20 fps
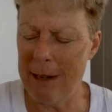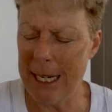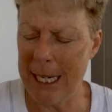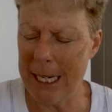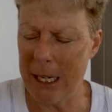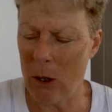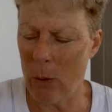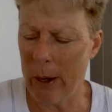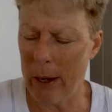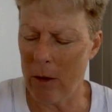
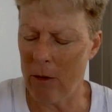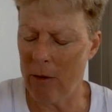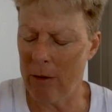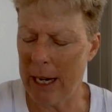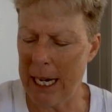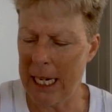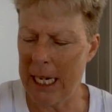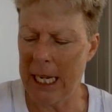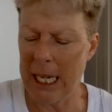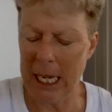really quick
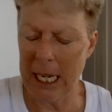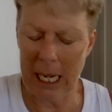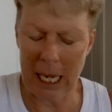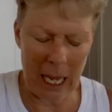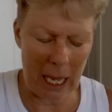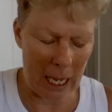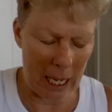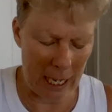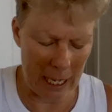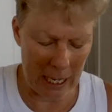
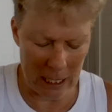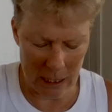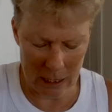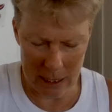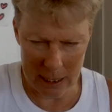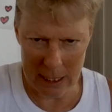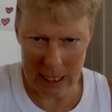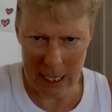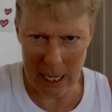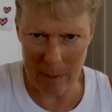reading,
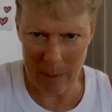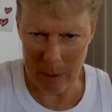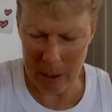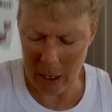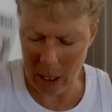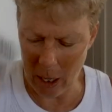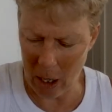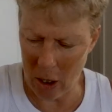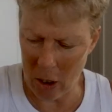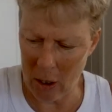
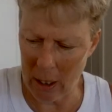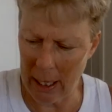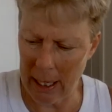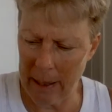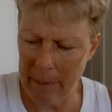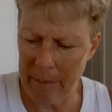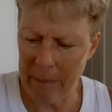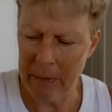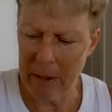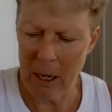entertainment
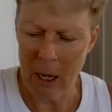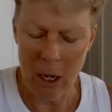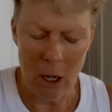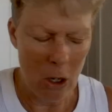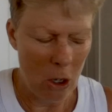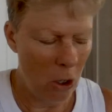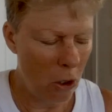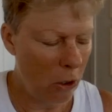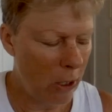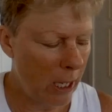only.
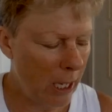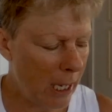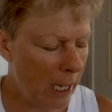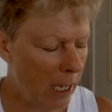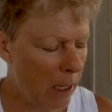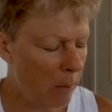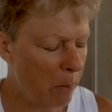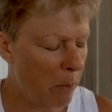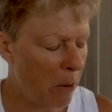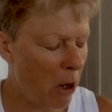Looking
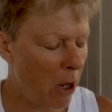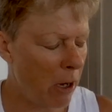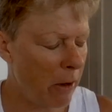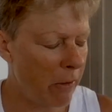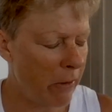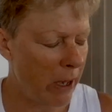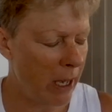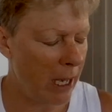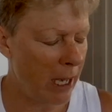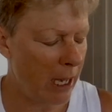at
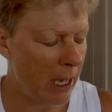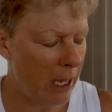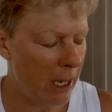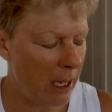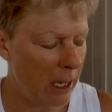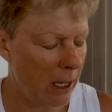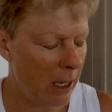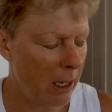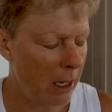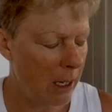
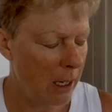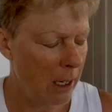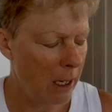Poilievre